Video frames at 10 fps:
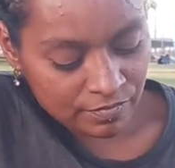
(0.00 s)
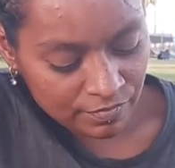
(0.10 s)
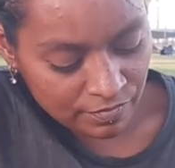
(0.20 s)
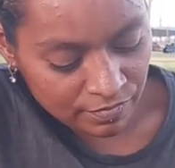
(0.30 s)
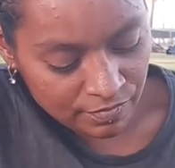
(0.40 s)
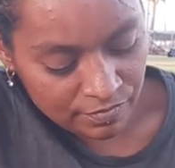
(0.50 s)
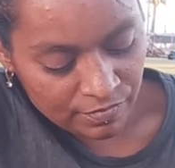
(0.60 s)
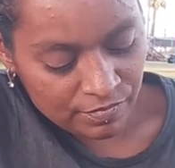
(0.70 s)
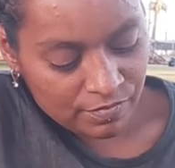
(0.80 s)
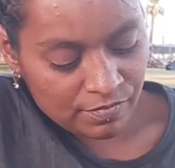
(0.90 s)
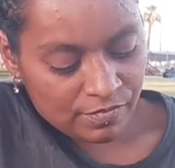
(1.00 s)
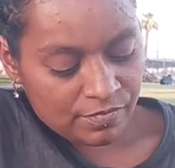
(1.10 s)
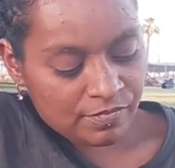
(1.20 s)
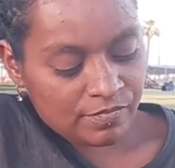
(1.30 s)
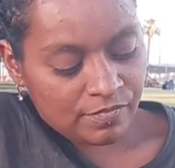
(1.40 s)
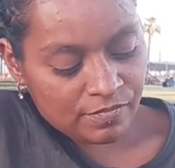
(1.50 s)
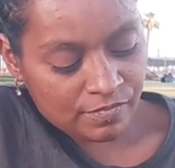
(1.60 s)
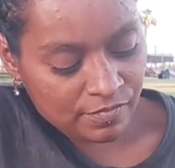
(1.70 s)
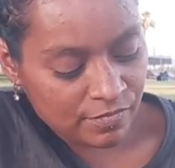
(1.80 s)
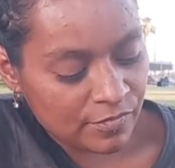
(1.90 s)

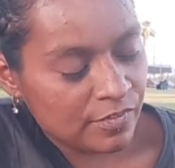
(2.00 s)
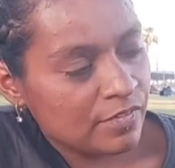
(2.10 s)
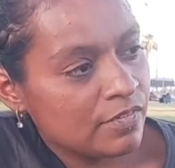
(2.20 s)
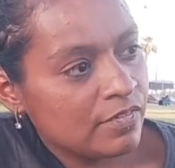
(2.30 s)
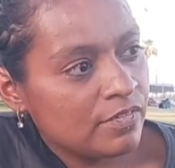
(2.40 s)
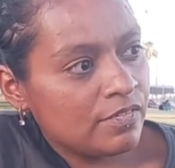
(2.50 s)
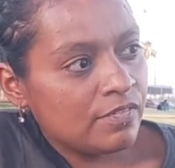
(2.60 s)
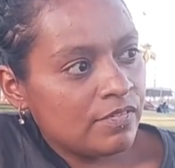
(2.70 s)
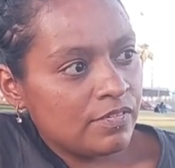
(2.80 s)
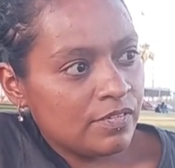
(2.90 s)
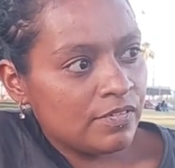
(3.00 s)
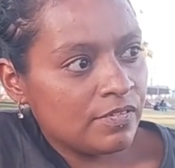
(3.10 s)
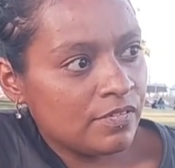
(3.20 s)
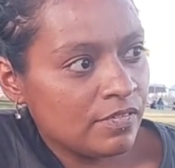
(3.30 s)
[no speech]